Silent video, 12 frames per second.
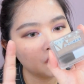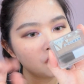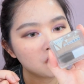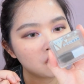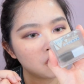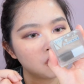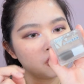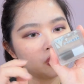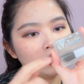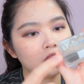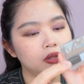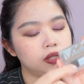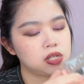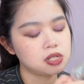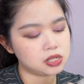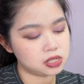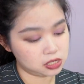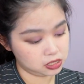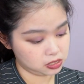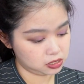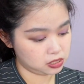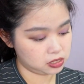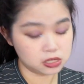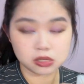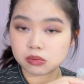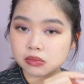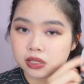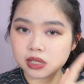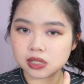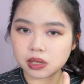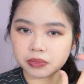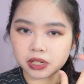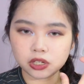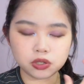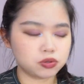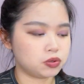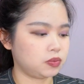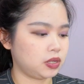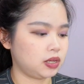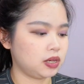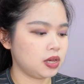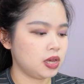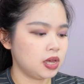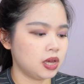So this is something new to me.